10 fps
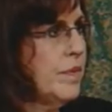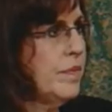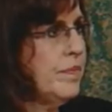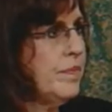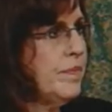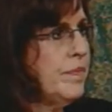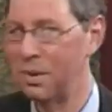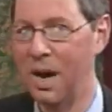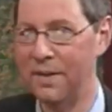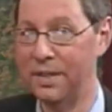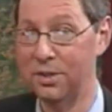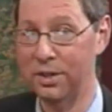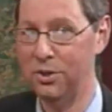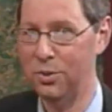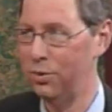Right. Obviously
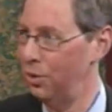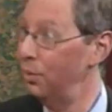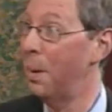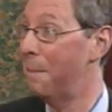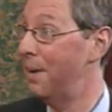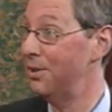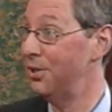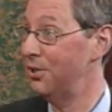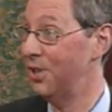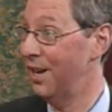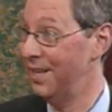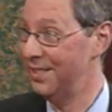due to budget size.